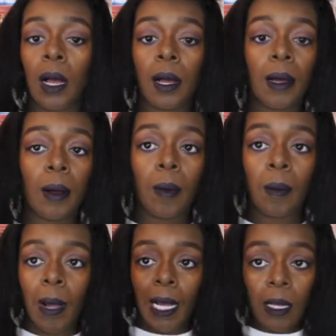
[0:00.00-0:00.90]

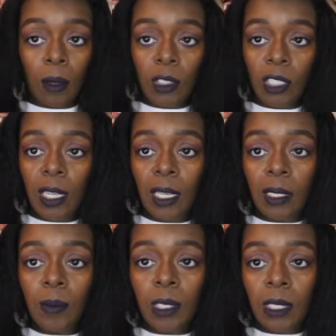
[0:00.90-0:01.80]
My closure
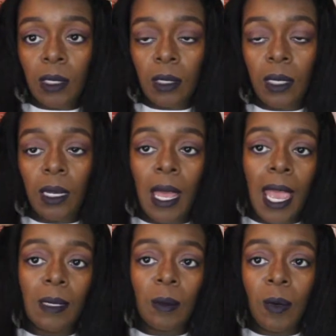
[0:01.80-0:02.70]
is Brazilian. It
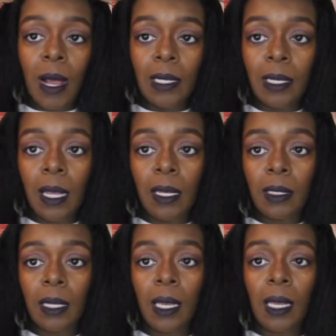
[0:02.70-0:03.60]
has been processed.